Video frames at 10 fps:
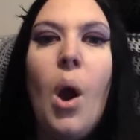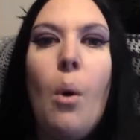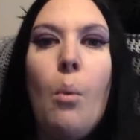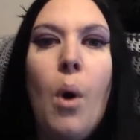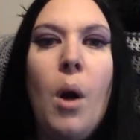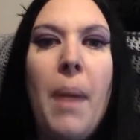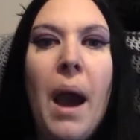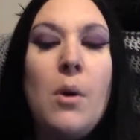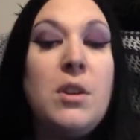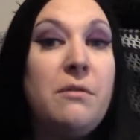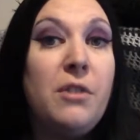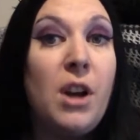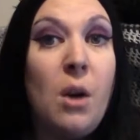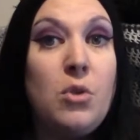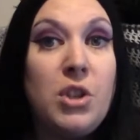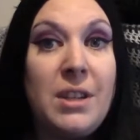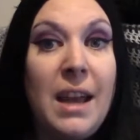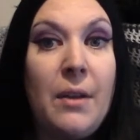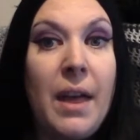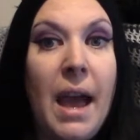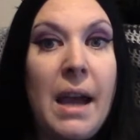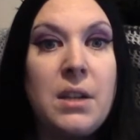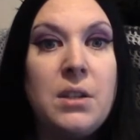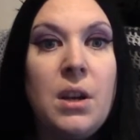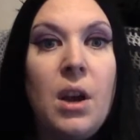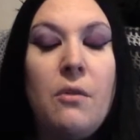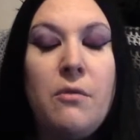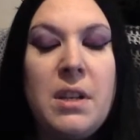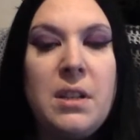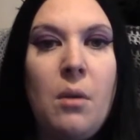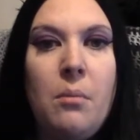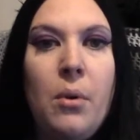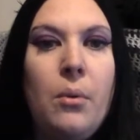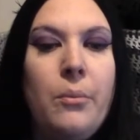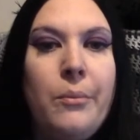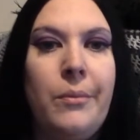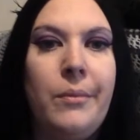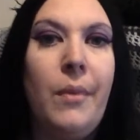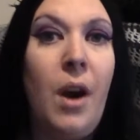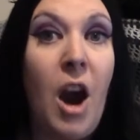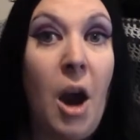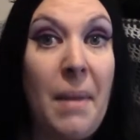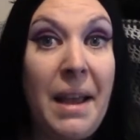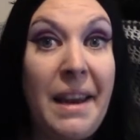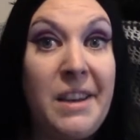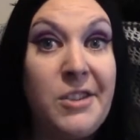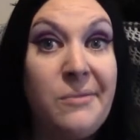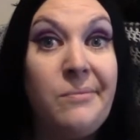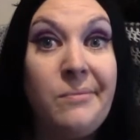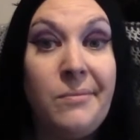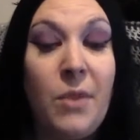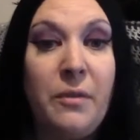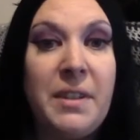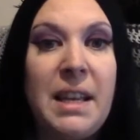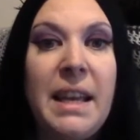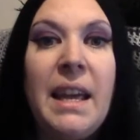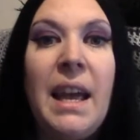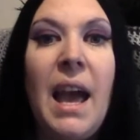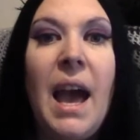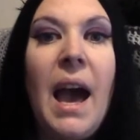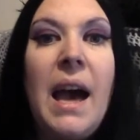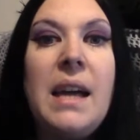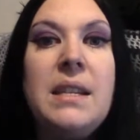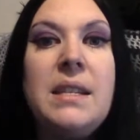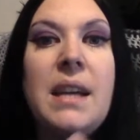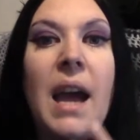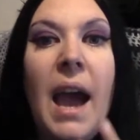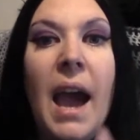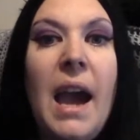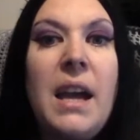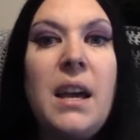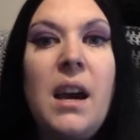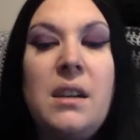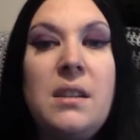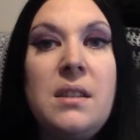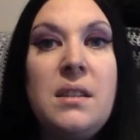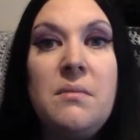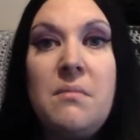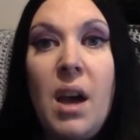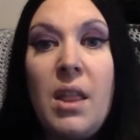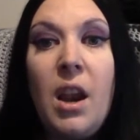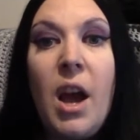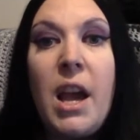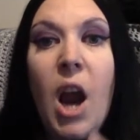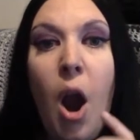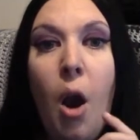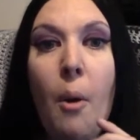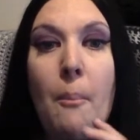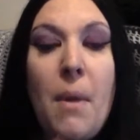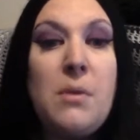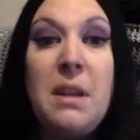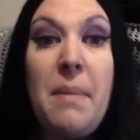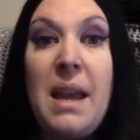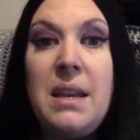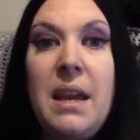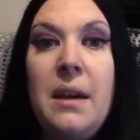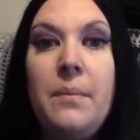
What about different cultures and how they act? For example, I'm English, obviously, and handguns and the like are mostly banned here.